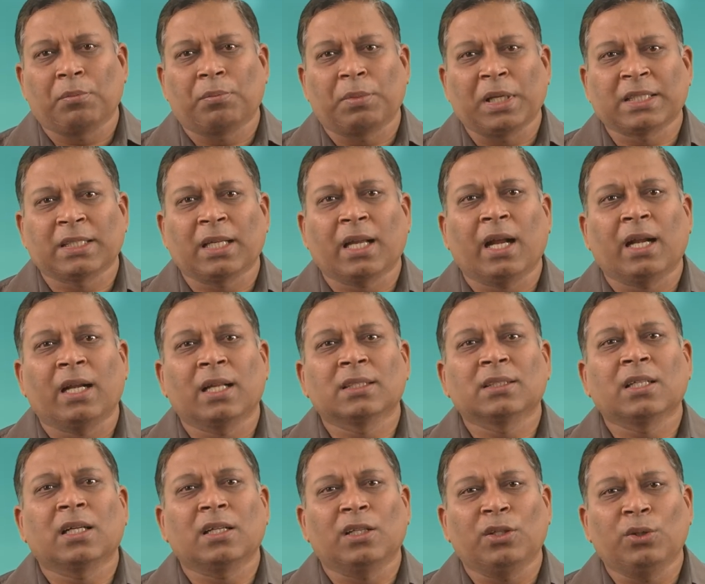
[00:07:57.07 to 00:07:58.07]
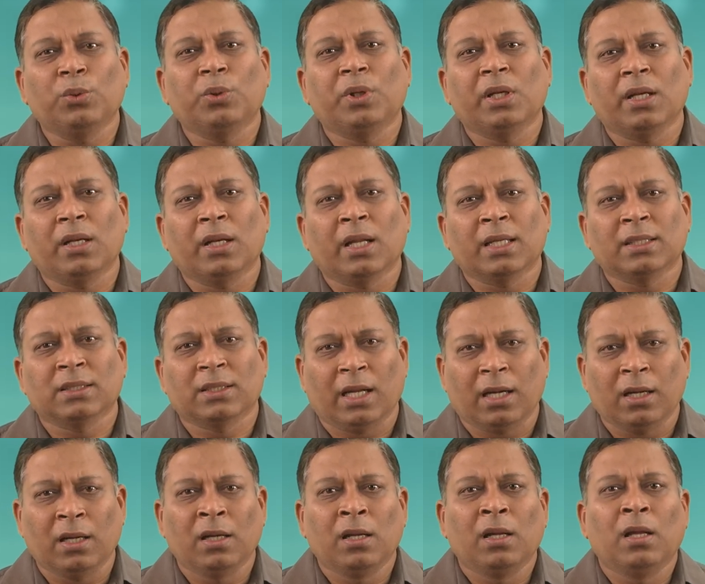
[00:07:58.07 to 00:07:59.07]
Basic idea is that you realize
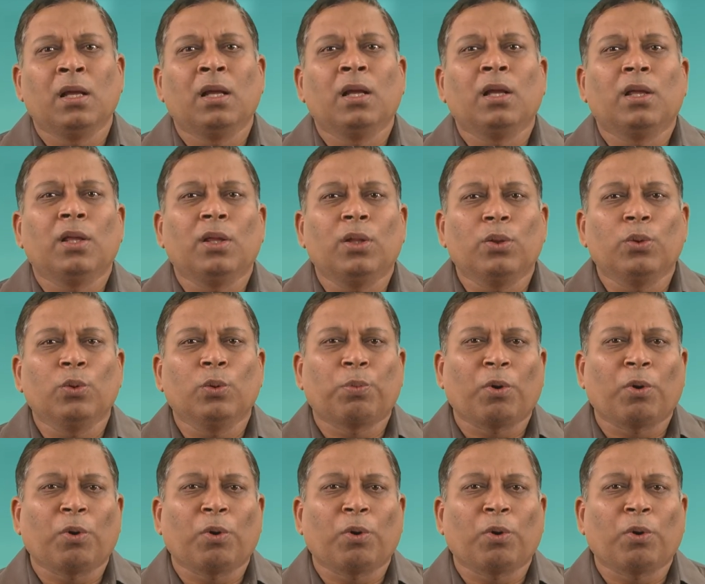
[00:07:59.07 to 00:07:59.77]
that you